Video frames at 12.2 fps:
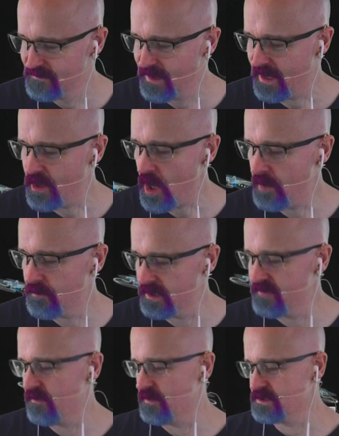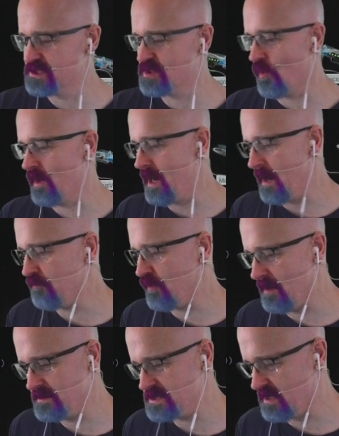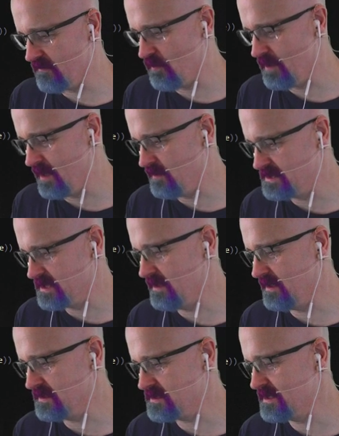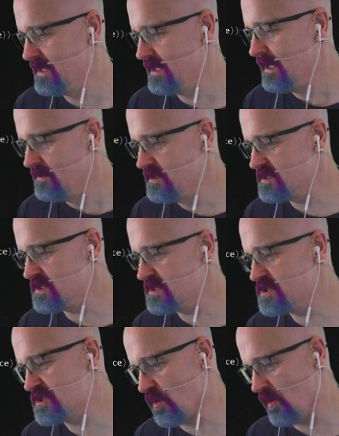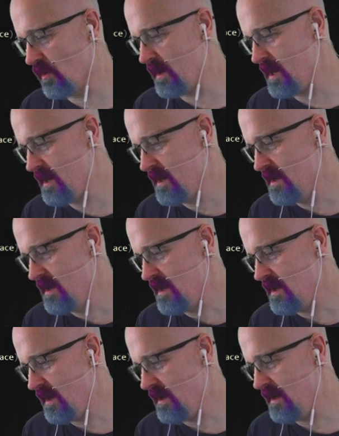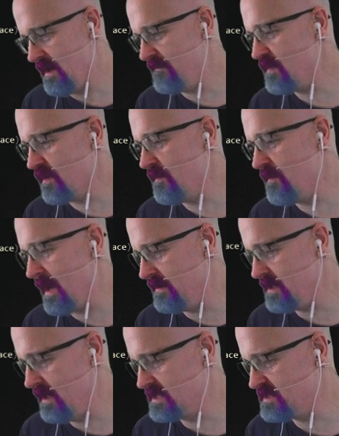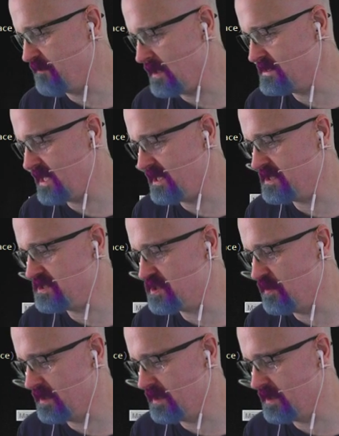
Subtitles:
An unbelievable story I promised everyone I would tell us. This is a story. Have you heard about spontaneous human